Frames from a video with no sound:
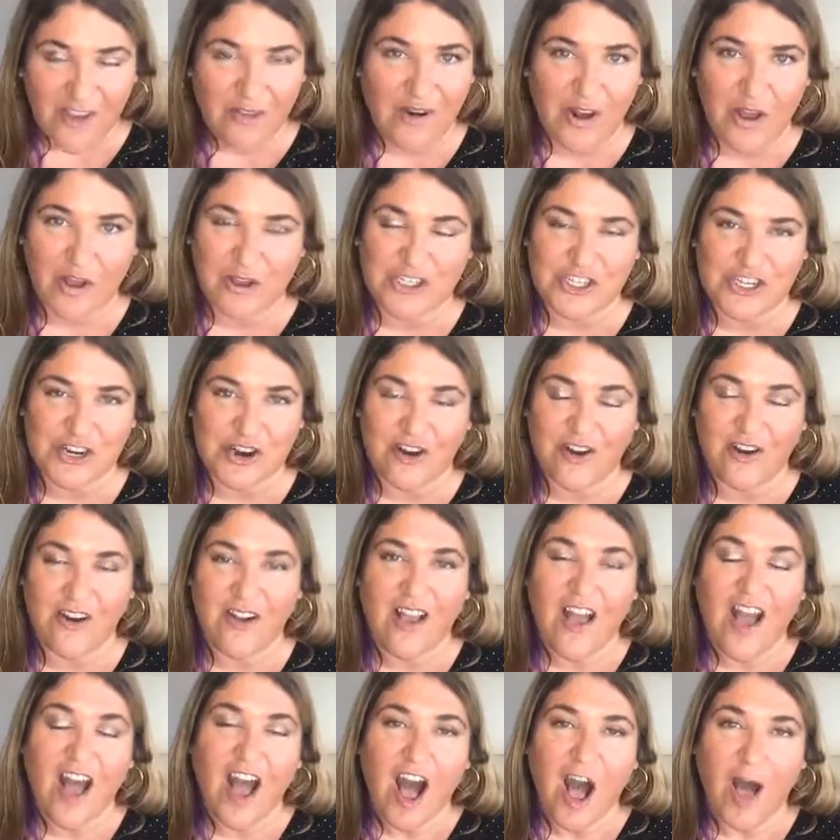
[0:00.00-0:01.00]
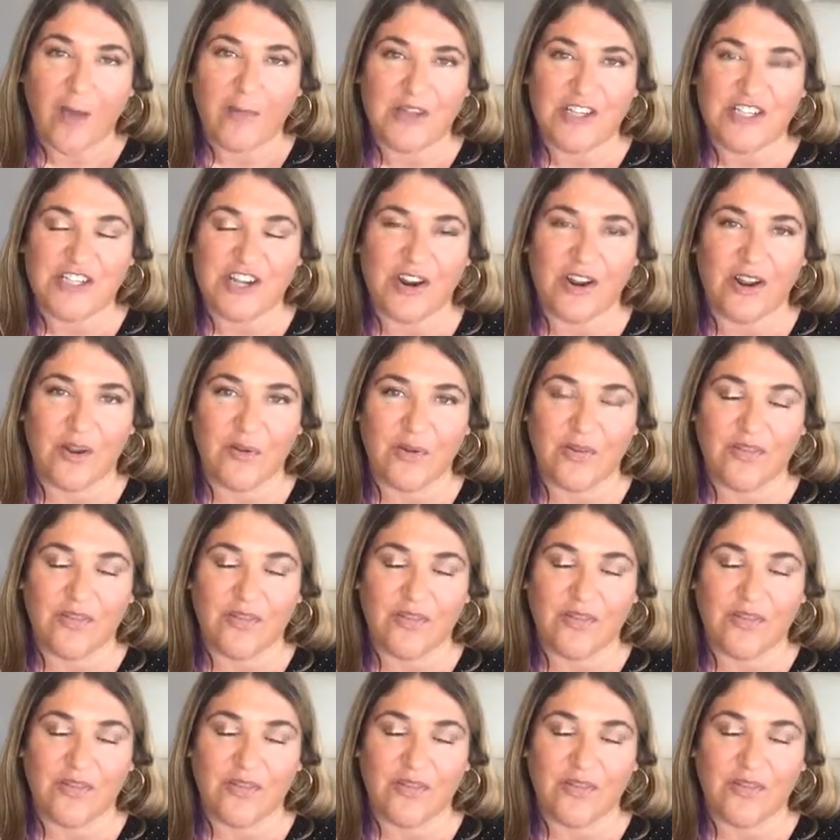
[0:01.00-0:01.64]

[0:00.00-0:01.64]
and I'll be sharing with